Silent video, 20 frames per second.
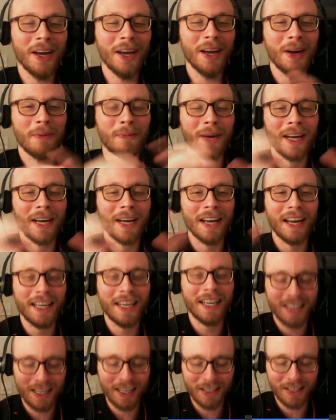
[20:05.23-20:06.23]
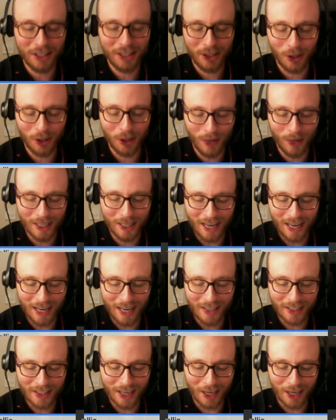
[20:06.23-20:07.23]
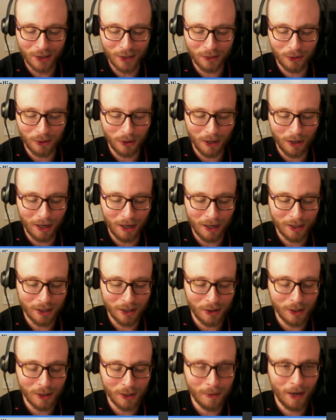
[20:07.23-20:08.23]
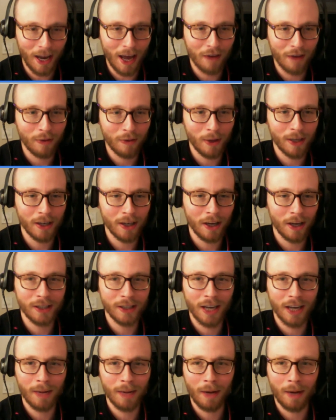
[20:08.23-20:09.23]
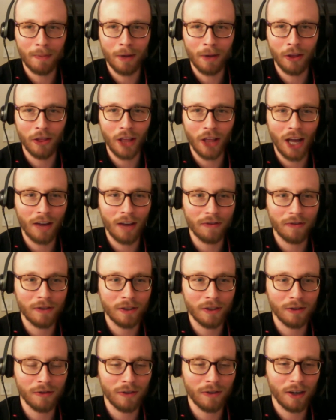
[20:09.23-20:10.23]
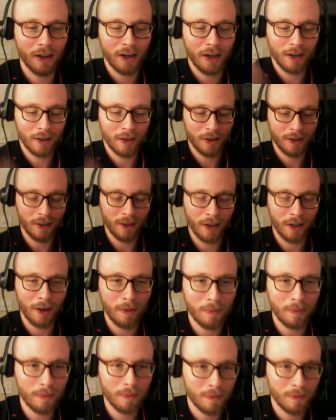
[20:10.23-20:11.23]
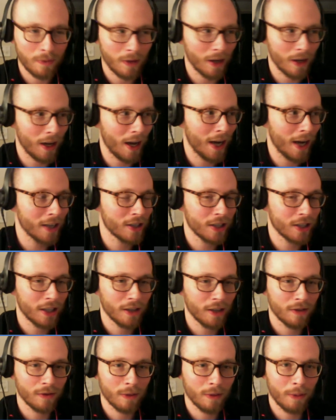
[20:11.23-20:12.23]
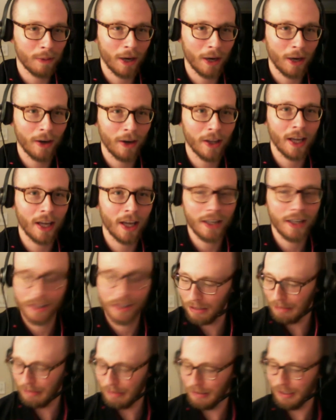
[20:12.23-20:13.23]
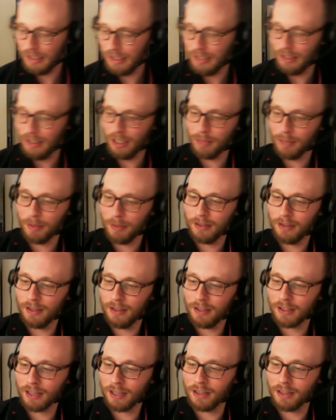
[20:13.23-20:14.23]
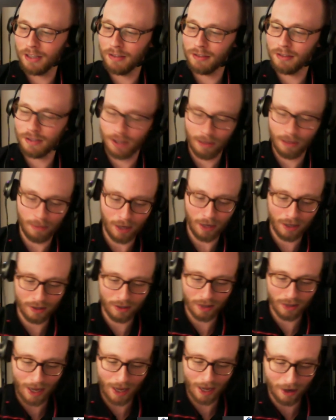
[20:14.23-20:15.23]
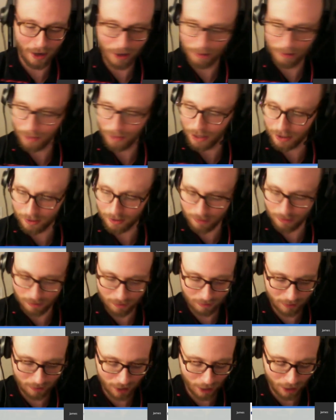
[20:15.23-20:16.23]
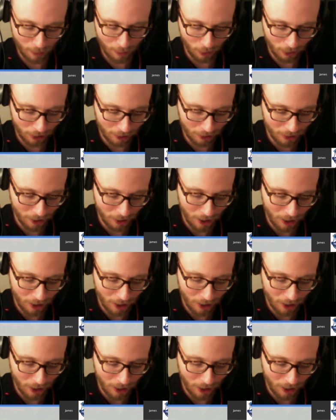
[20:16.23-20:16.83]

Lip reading: But he says he's 2 weeks ahead of schedule, so he's about halfway done. He's got about a month left of icing and repairing that knee ligament, as I sit on my keyboard here.